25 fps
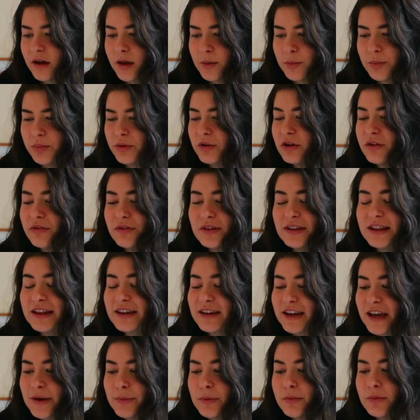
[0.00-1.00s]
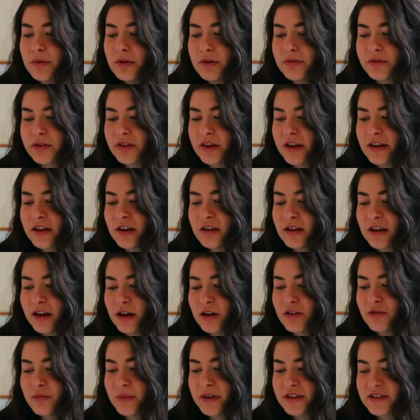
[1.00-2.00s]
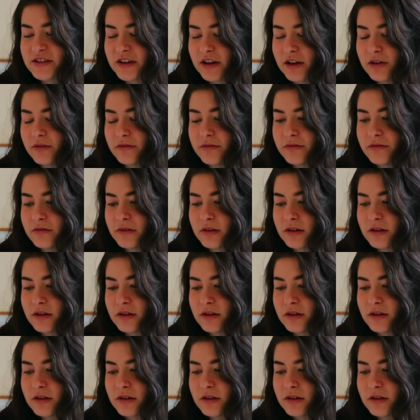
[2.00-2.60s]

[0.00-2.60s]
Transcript: I'm perfectly capable of taking care of myself.